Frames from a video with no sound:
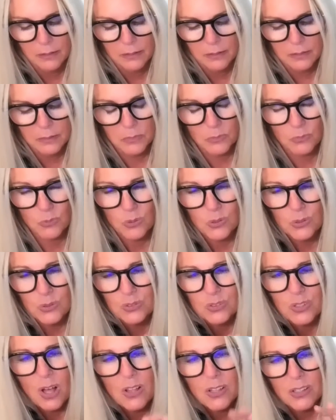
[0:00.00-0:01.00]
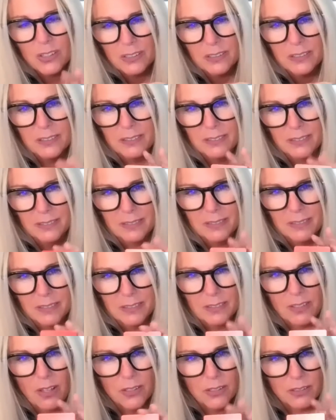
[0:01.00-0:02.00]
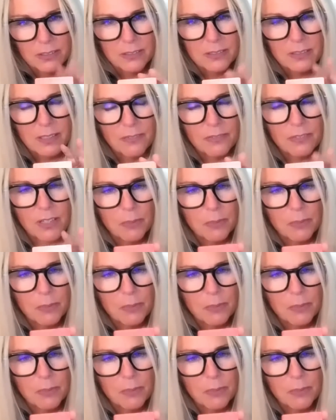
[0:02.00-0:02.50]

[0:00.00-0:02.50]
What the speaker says: Some real solid stuff